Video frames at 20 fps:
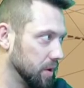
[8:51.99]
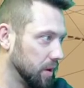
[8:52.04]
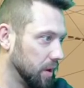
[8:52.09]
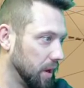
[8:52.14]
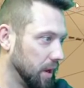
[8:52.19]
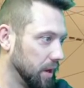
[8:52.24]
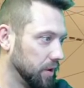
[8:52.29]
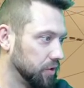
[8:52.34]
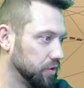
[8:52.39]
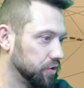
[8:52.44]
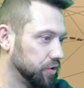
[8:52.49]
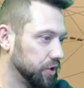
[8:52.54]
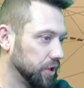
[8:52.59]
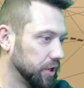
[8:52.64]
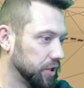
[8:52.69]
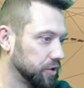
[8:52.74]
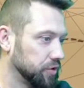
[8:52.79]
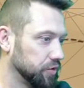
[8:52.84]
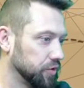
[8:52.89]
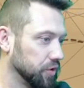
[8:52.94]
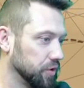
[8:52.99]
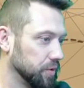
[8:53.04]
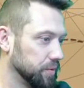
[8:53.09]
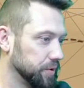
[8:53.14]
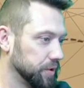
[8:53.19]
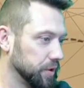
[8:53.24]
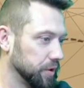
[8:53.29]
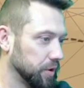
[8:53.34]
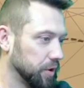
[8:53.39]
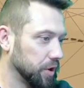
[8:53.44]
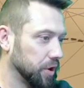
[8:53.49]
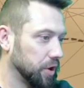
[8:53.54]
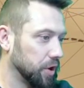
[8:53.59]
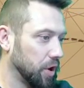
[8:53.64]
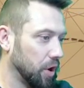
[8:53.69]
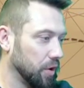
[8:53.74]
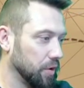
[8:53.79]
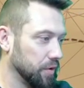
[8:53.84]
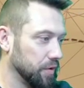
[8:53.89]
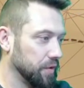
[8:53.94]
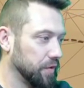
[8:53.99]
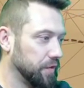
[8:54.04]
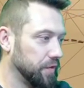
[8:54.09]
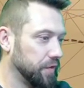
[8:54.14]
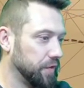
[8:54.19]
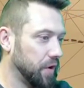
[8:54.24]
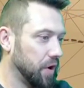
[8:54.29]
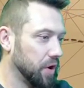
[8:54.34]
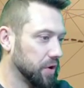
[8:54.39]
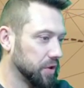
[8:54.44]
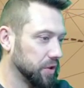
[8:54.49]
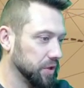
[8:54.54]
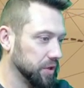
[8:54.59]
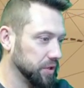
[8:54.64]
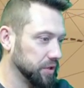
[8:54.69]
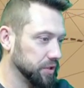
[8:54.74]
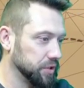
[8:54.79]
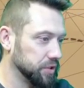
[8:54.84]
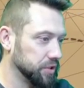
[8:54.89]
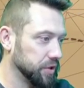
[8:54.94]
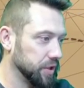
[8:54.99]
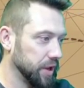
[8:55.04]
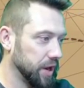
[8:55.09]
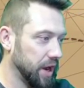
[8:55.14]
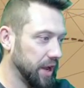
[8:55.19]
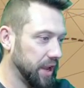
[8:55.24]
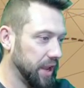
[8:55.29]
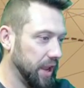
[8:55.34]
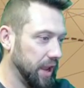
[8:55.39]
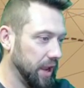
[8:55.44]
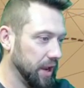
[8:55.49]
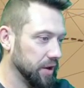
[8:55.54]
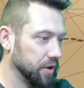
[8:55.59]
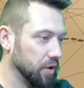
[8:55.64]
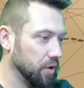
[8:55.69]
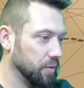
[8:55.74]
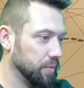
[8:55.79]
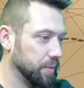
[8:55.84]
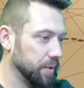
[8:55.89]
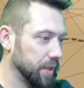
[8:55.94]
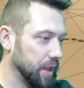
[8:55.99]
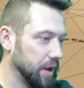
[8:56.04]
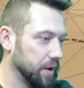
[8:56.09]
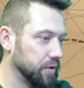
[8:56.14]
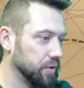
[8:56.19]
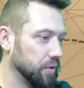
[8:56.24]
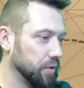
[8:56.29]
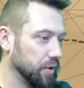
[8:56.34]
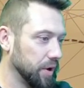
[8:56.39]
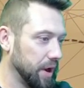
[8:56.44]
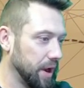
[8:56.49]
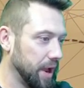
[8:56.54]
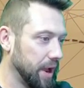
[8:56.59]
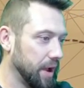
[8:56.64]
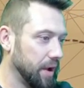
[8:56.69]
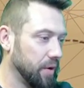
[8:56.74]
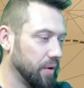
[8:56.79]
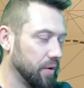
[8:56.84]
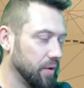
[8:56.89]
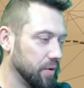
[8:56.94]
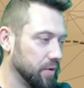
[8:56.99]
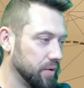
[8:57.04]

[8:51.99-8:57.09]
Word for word: Getting six troops, and they're going to guard in the Falklands so that I can't open that door now.